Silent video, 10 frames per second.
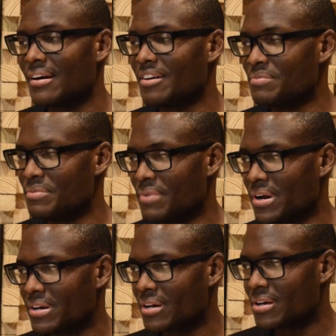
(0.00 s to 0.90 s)
I've been
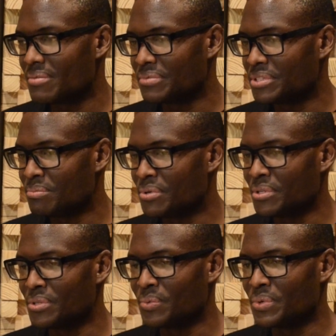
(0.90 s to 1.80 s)
very
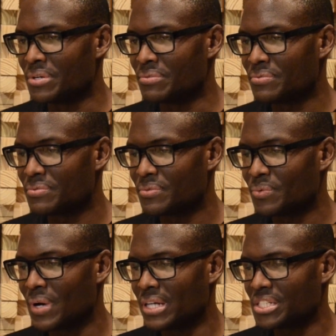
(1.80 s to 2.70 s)
comfortable with,
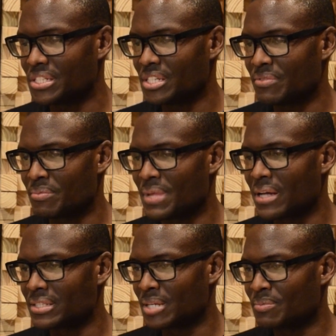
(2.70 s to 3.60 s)
well, I shouldn't say from
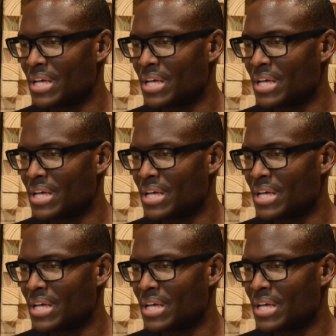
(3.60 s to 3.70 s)
that time.